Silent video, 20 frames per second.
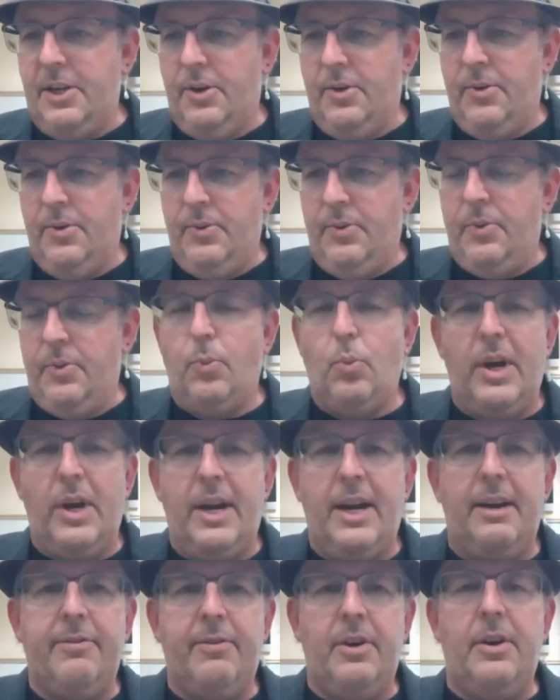you,
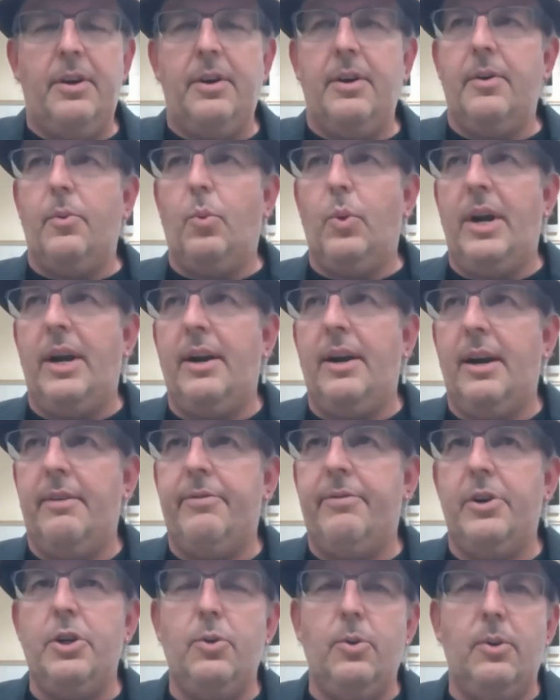whatever
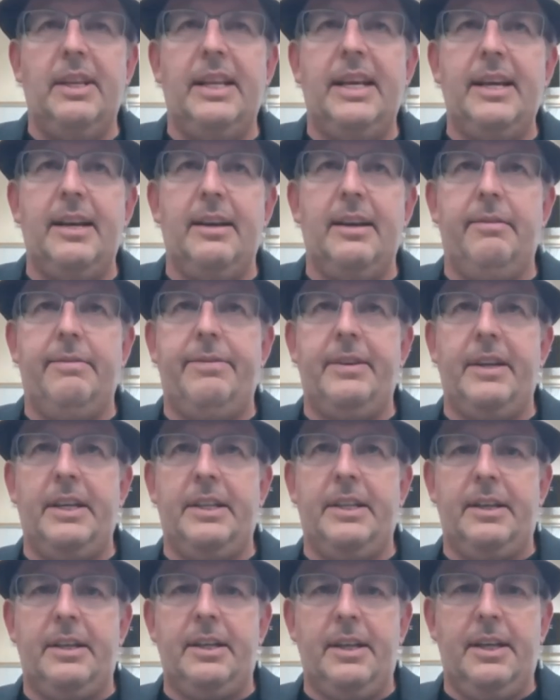wherever you live
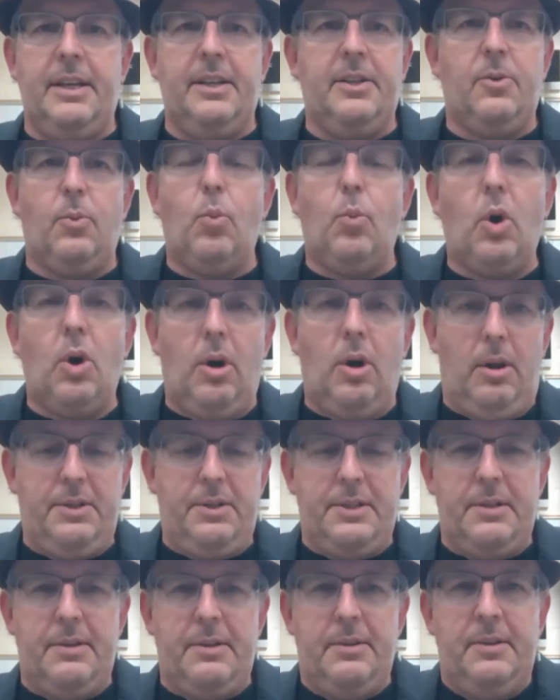in the in the world,